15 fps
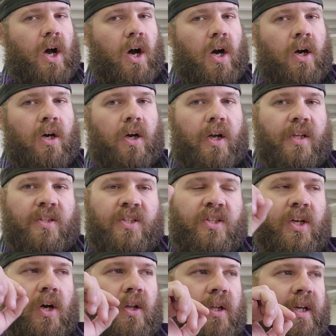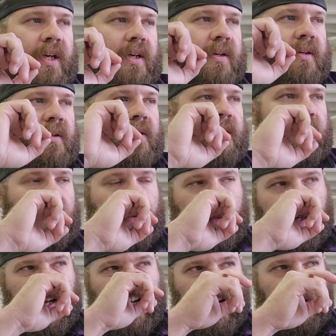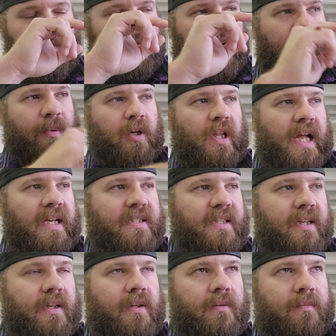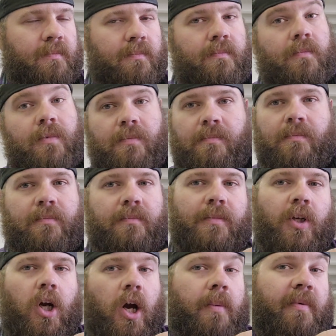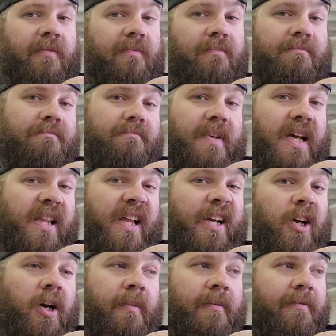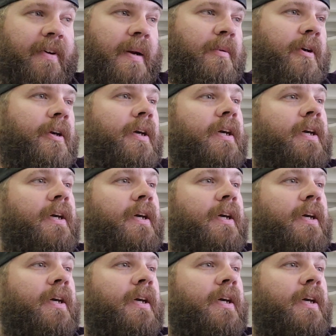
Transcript: are installing fiberglassing carbon. I like carbon fiber.